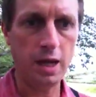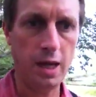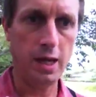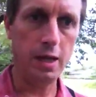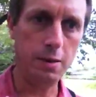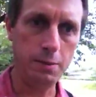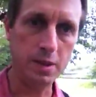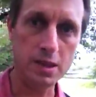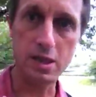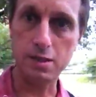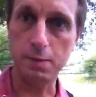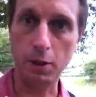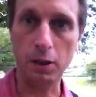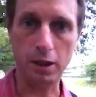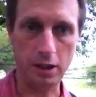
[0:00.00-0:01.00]

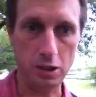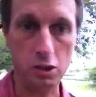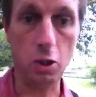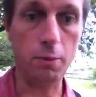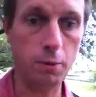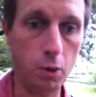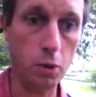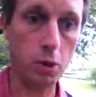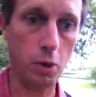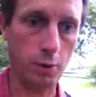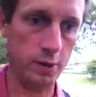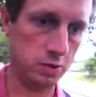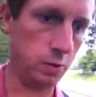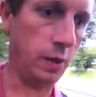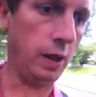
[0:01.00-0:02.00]
Mrs. Mully,
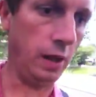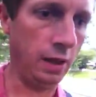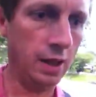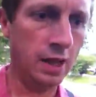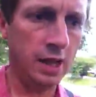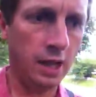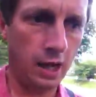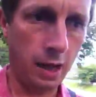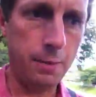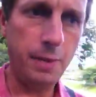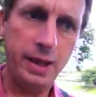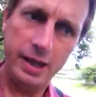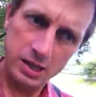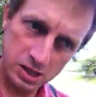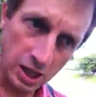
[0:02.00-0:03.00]
Tomoko, as well.
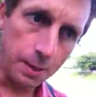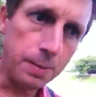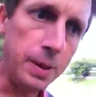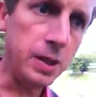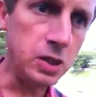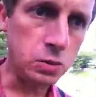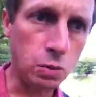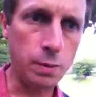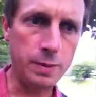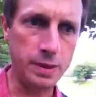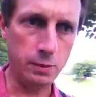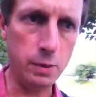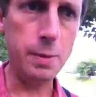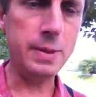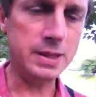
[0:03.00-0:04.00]
Many Japanese
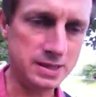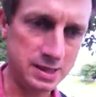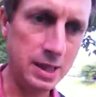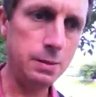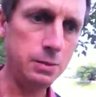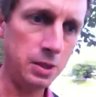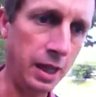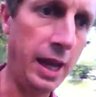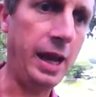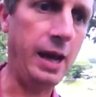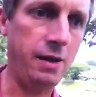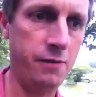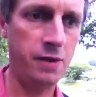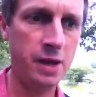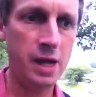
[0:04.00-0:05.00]
women seem to
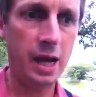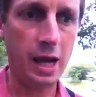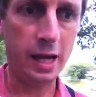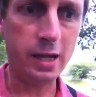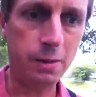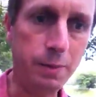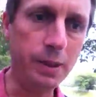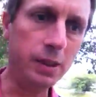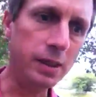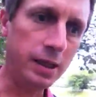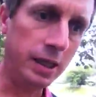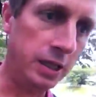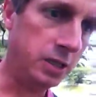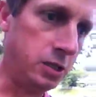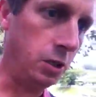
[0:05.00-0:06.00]
have an
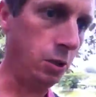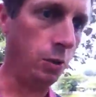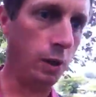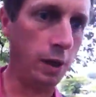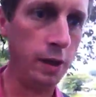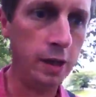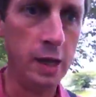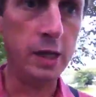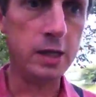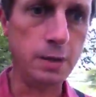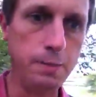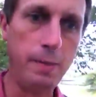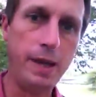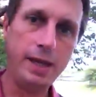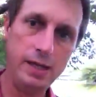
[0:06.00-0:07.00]
ability to
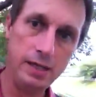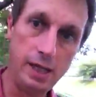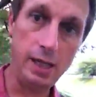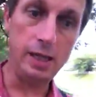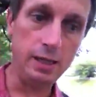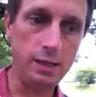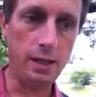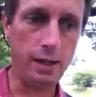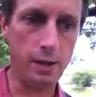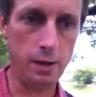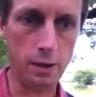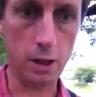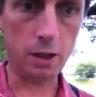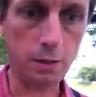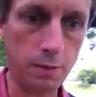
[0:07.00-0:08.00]
maintain
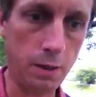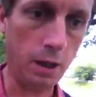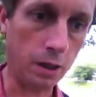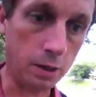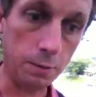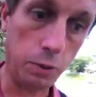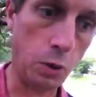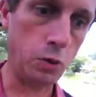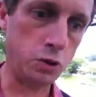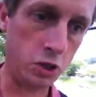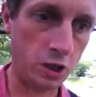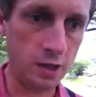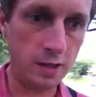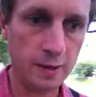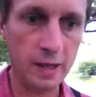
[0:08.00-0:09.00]
their
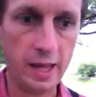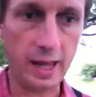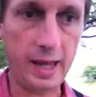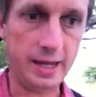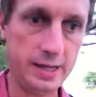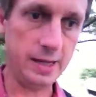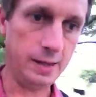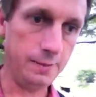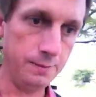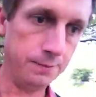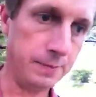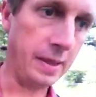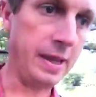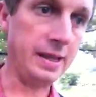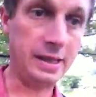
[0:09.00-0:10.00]
composure and
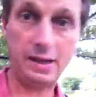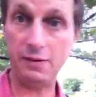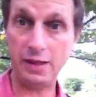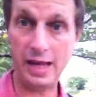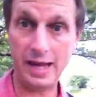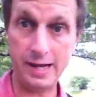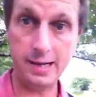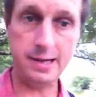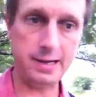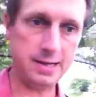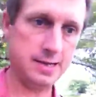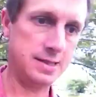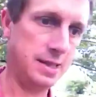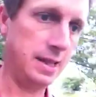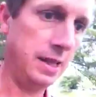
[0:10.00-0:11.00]

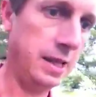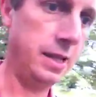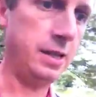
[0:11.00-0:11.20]
level-headedness